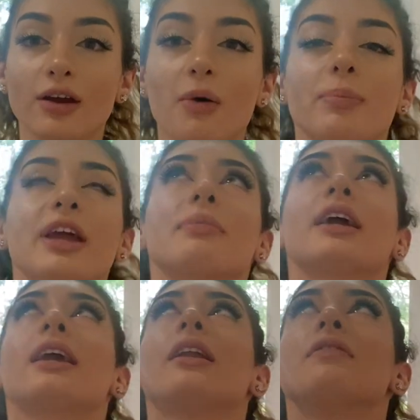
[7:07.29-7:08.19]
no, babe,
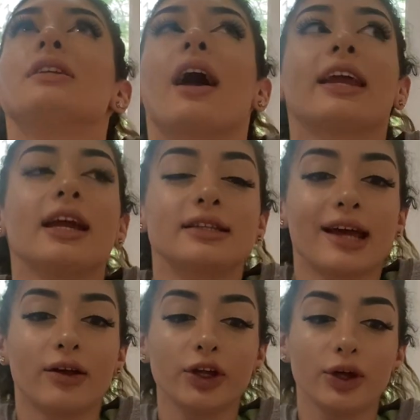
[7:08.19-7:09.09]
I can't
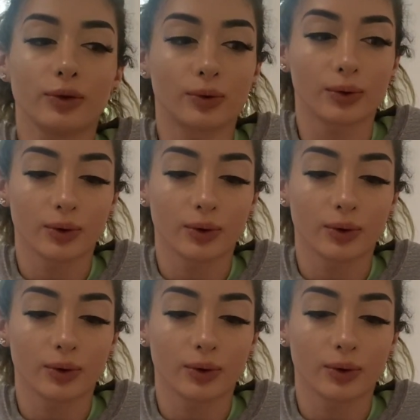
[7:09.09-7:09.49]
tell you.